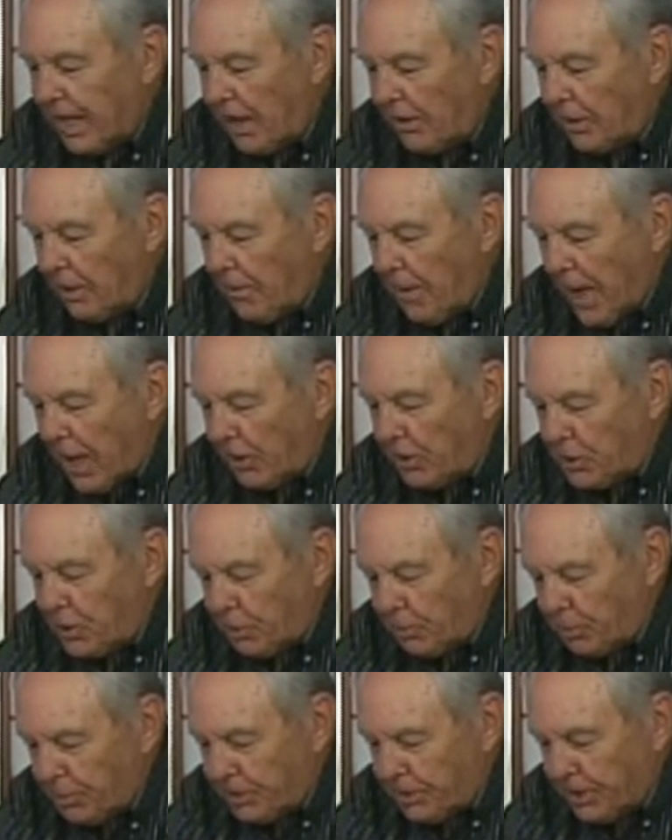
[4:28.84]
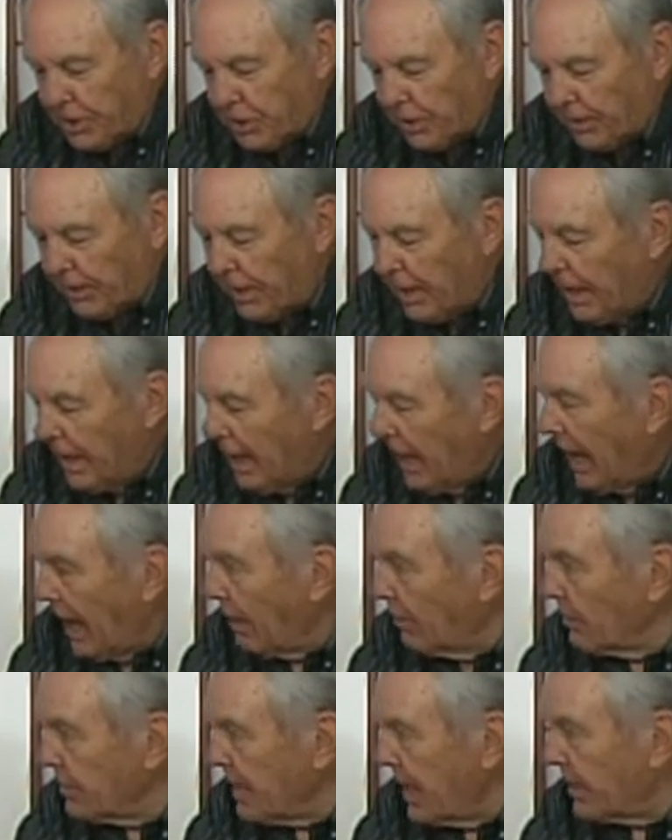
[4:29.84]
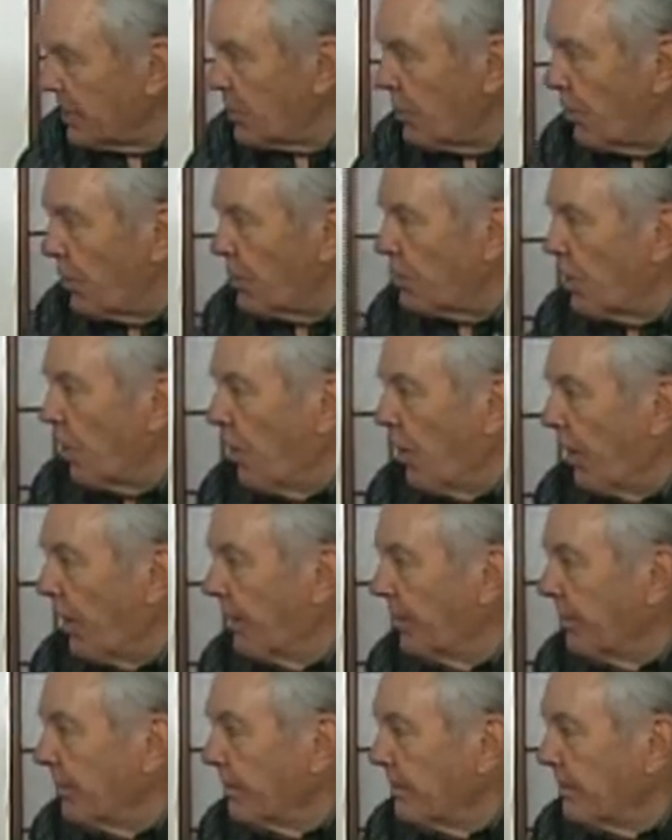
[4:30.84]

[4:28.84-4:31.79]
county manager position, how is that search going?